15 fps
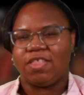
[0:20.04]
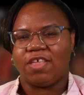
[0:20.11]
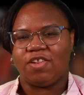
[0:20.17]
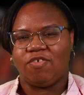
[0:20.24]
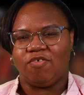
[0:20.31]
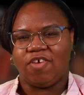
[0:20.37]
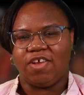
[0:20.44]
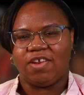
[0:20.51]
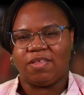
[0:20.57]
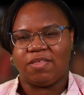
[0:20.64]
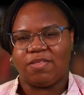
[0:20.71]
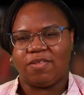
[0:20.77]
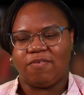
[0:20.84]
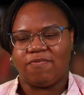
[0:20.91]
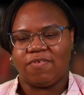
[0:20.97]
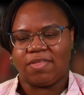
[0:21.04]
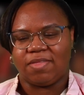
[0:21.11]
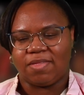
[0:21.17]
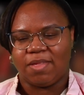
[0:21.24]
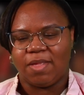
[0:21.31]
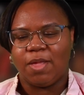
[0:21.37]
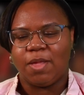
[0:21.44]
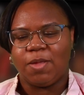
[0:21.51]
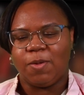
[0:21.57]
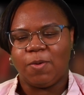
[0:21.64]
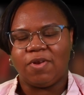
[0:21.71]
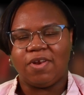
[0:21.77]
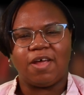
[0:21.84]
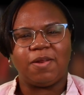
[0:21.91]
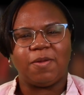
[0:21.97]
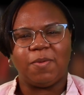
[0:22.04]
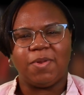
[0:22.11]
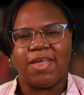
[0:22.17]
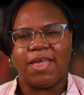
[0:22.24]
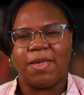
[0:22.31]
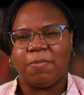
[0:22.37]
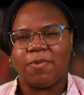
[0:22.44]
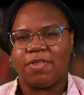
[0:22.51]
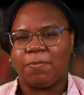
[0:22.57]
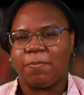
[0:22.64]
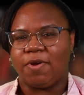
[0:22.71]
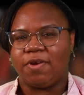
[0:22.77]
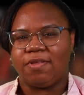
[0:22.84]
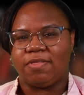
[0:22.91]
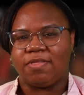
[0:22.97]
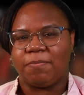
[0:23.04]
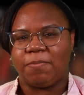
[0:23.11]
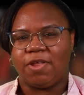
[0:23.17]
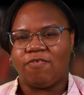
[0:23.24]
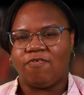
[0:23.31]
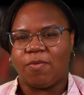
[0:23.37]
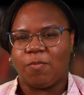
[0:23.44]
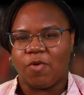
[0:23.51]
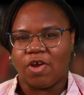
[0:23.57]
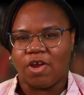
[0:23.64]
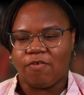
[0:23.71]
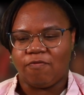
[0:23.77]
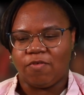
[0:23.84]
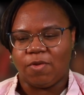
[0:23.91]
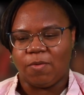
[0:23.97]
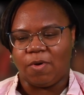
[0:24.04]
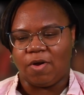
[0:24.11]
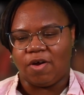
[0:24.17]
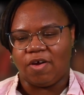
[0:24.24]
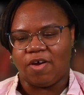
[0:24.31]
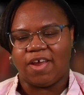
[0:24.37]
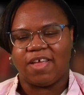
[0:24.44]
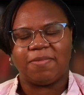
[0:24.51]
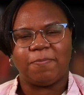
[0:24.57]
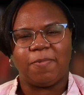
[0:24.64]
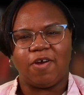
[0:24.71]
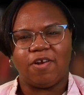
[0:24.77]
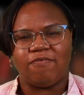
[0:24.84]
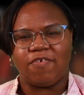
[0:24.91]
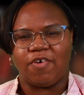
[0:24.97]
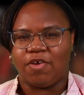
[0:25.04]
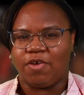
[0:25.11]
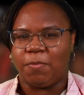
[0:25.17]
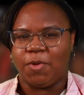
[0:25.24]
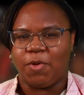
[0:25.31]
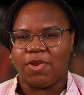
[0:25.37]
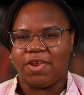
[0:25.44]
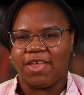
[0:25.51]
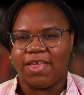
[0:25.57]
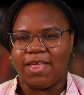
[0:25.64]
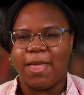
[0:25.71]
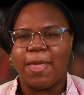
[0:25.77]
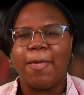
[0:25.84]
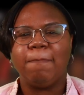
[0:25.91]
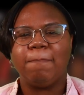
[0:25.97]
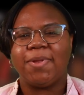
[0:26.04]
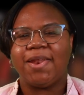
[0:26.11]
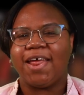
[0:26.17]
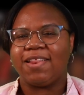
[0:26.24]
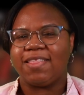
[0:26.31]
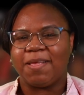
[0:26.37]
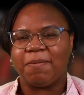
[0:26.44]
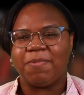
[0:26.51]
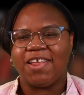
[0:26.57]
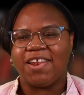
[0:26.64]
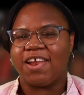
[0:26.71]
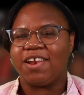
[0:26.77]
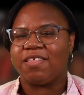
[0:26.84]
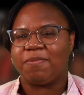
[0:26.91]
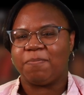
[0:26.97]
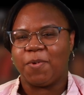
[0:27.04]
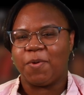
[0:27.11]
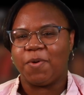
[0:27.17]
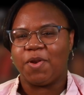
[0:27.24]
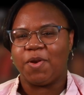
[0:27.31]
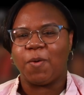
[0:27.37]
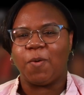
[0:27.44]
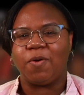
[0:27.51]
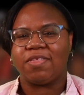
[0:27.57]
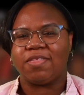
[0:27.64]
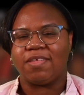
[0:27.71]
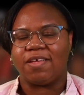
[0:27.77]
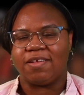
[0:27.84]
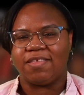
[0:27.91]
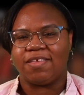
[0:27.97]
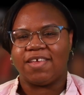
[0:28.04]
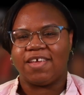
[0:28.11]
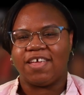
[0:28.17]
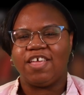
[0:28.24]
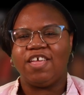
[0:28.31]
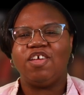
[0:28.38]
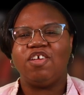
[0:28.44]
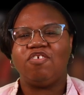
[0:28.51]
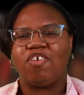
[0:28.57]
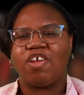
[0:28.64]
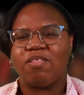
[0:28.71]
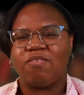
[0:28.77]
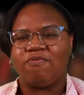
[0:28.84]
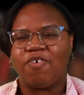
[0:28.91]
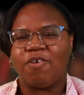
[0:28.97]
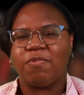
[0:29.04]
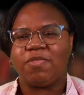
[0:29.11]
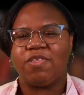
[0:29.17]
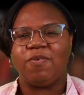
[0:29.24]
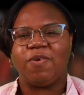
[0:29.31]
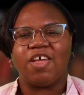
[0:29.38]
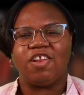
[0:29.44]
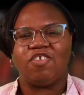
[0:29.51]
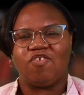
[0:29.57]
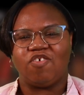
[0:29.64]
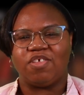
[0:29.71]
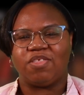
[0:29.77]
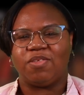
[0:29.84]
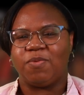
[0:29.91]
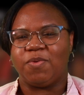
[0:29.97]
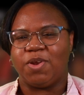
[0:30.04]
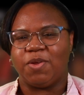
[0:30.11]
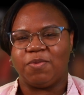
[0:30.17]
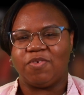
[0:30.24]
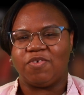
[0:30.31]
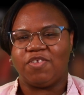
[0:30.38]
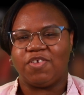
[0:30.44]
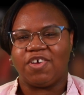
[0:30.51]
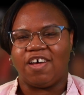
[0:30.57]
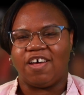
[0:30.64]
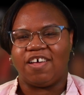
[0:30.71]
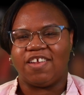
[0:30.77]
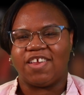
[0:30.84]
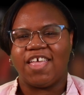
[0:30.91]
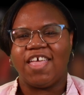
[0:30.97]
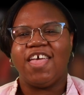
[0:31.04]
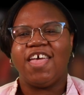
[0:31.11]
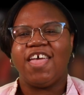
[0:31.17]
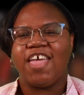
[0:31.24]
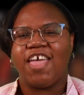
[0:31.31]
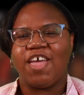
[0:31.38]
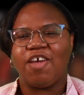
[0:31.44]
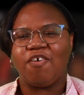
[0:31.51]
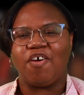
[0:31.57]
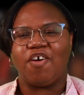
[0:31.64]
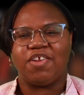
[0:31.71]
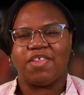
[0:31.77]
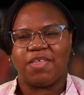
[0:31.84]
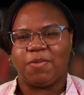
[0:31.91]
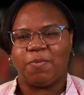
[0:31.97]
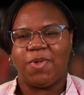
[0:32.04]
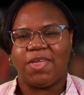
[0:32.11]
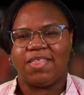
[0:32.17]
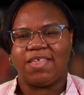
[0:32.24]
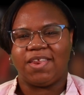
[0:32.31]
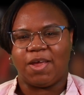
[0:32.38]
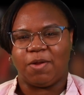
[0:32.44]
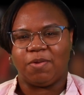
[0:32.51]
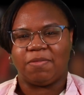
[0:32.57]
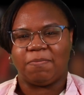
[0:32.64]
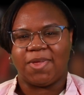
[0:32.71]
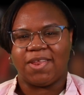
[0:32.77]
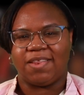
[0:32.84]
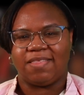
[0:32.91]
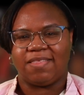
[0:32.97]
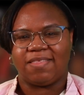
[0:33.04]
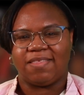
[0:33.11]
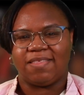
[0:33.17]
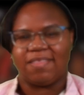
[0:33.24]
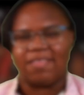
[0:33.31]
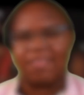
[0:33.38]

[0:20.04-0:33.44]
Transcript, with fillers: that during this service, you are not only able to participate from wherever you are as part of our community, but that something that is spoken or sung today transforms you and draws you closer to God. Here are this week's announcements.